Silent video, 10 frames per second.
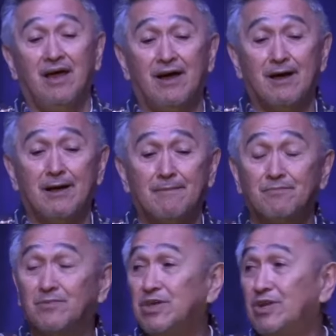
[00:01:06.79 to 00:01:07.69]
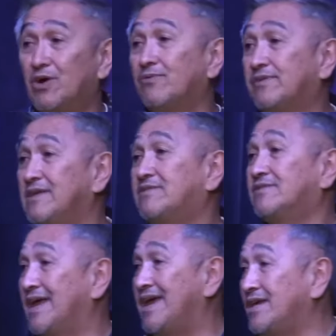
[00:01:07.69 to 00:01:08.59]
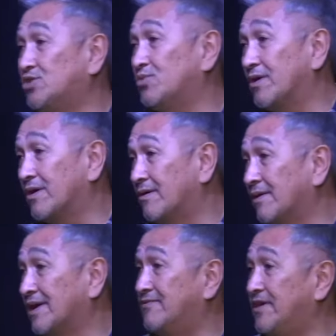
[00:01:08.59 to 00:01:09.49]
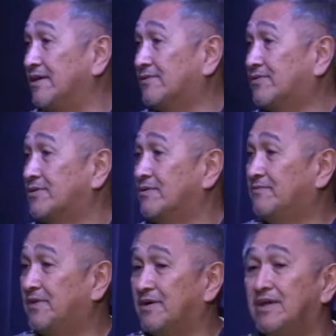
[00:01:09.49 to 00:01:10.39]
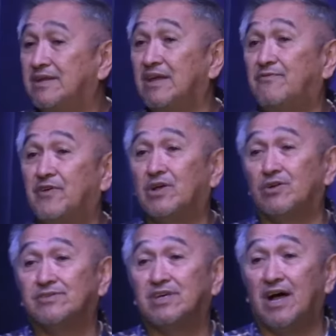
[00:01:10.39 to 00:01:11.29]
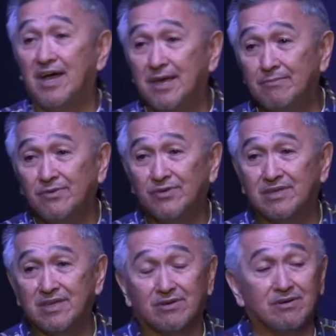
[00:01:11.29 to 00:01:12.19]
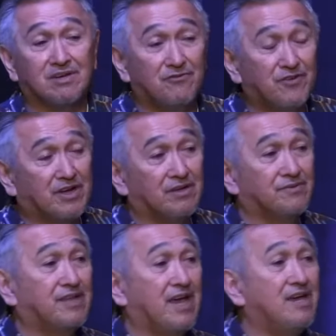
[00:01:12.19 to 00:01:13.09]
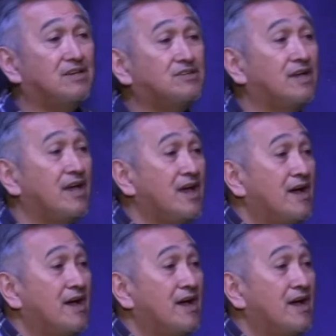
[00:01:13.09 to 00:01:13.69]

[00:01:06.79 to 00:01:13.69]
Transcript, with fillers: Um, you know, these days we're living through very difficult times. These are difficult days.